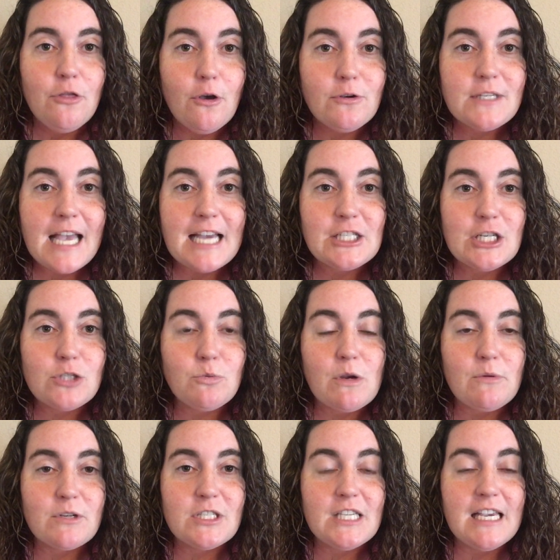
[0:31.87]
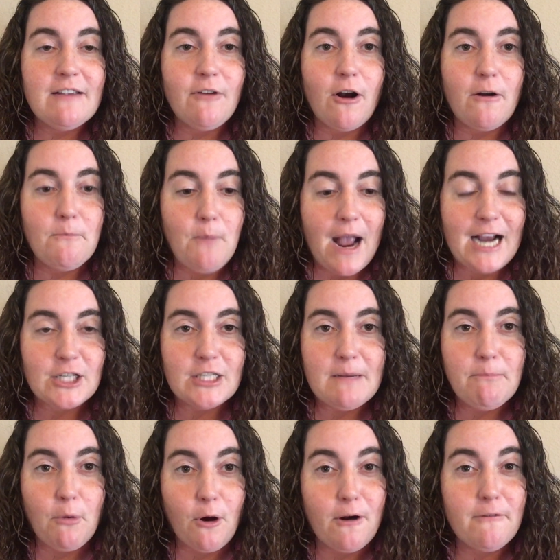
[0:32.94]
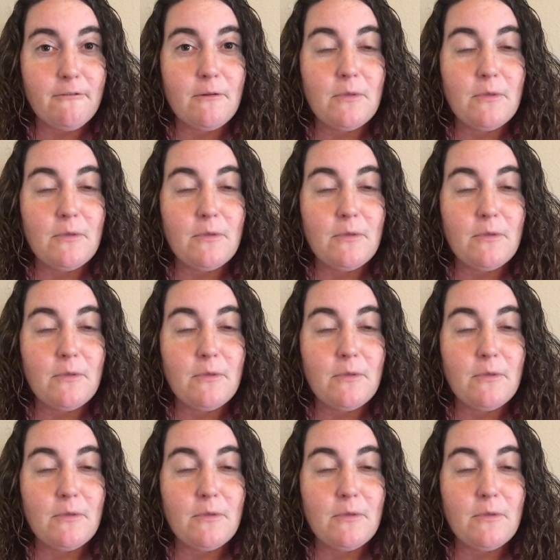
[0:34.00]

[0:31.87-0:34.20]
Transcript: those ashes we receive are actually burned